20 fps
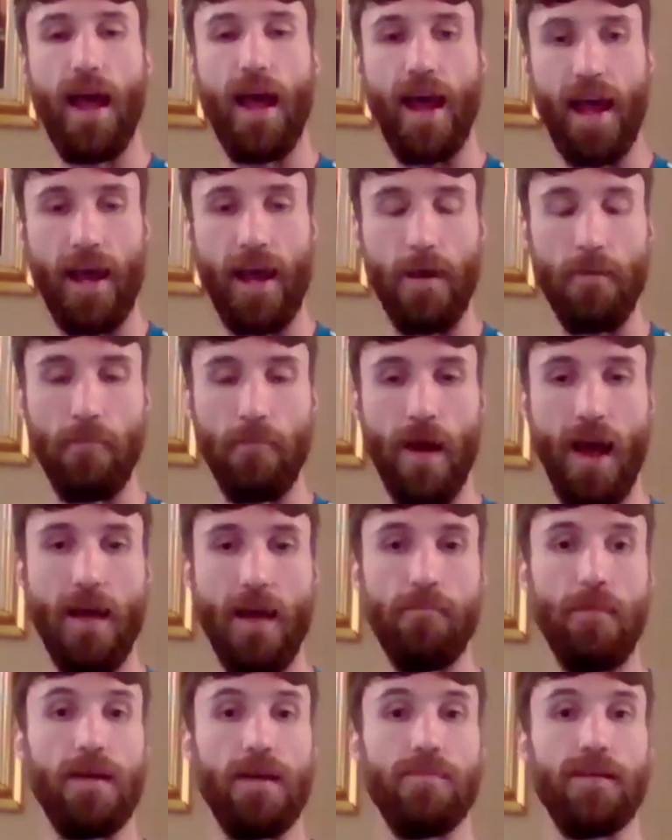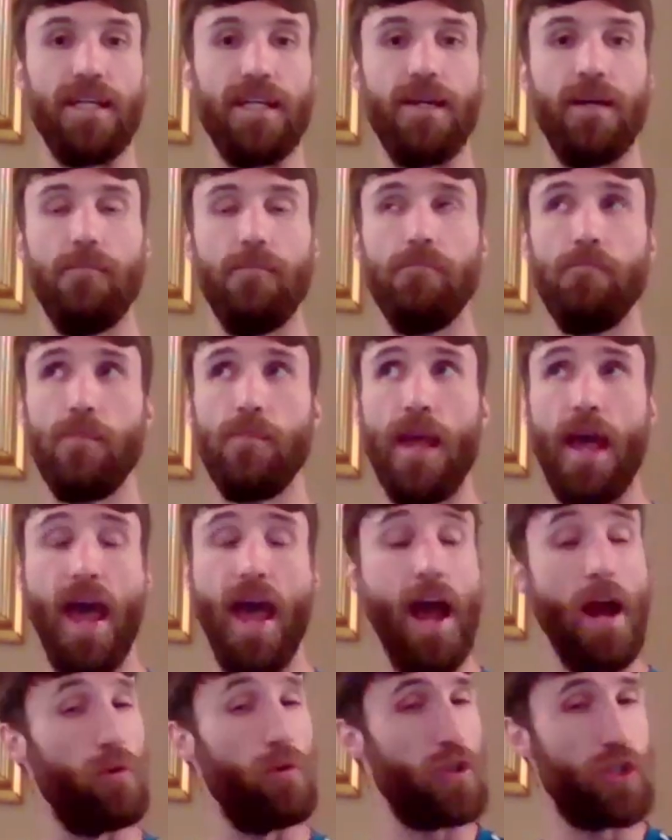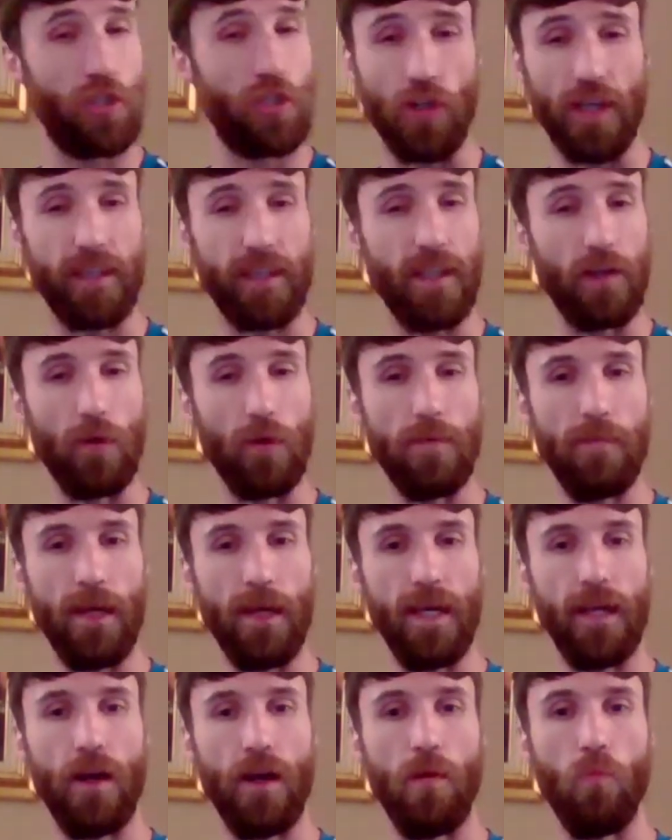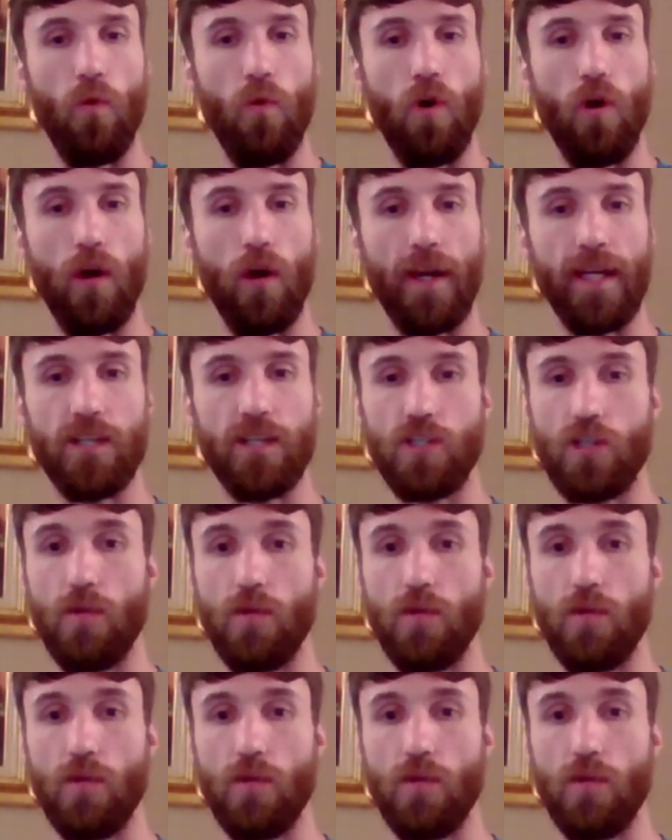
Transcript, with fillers: Um, maybe how strict are we being on warnings?